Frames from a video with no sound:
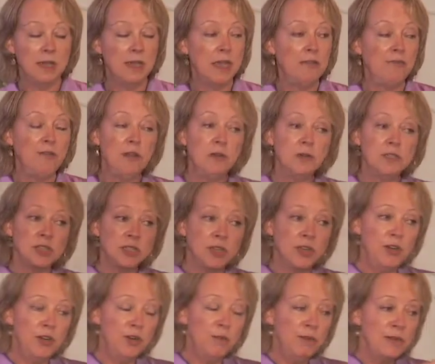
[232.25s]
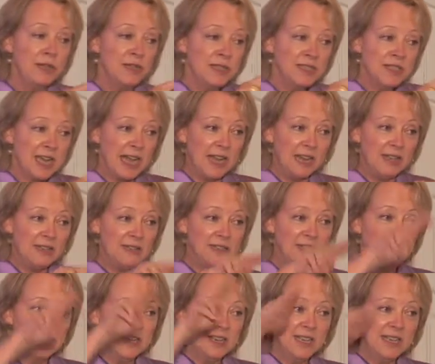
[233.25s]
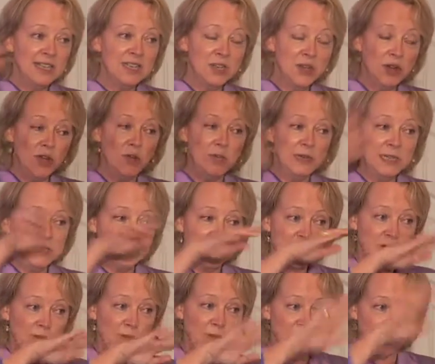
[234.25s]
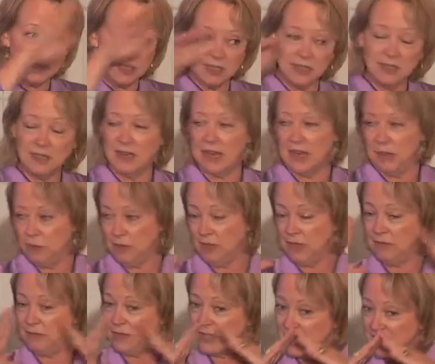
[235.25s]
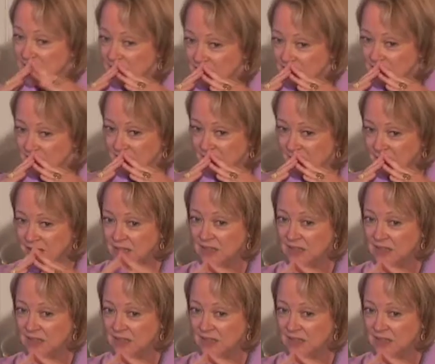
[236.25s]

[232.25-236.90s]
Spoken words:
If you assume talent is normally distributed, and I believe it is,